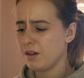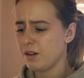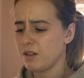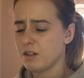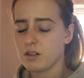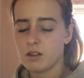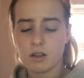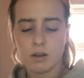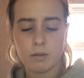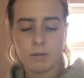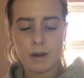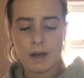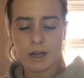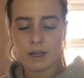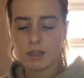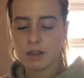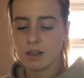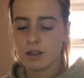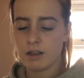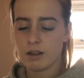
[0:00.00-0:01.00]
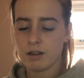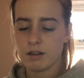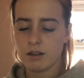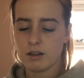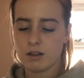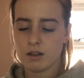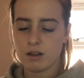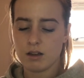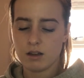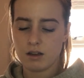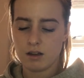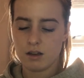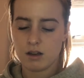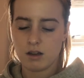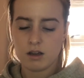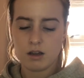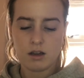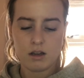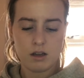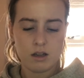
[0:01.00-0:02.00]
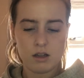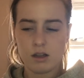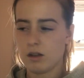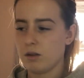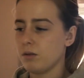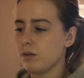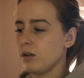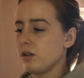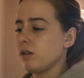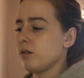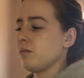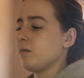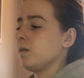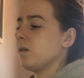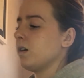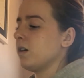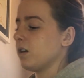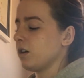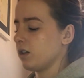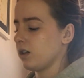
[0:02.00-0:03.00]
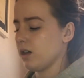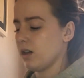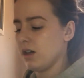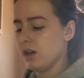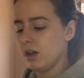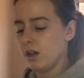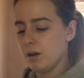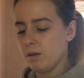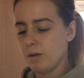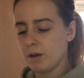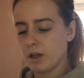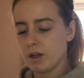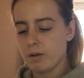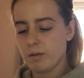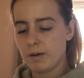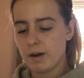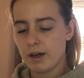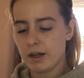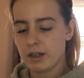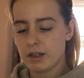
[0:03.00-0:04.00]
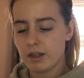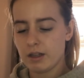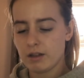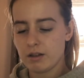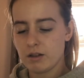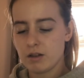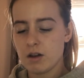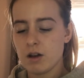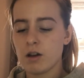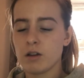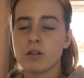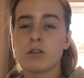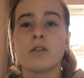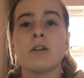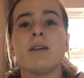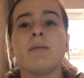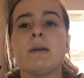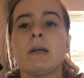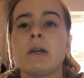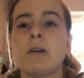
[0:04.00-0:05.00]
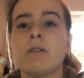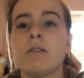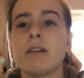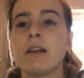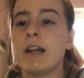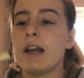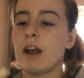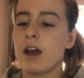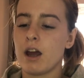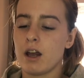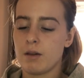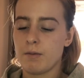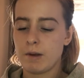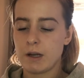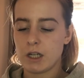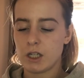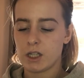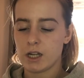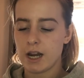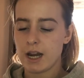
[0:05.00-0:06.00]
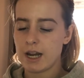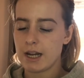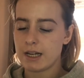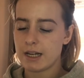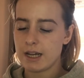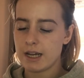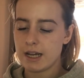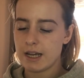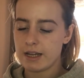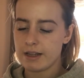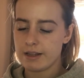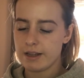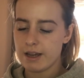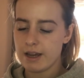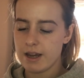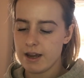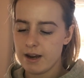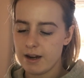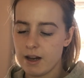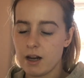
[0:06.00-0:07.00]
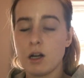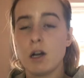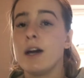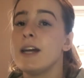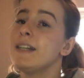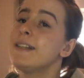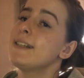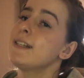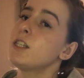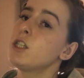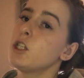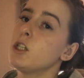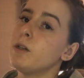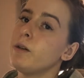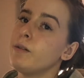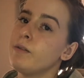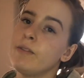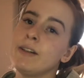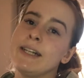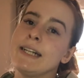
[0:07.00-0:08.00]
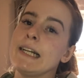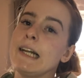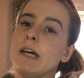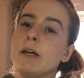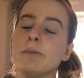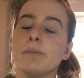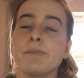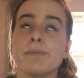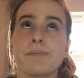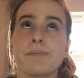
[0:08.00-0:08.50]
just gonna whack this one doesn't work. We're gonna whack this NARS Creamy Concealer, and my shade is in Light 2 Vanilla.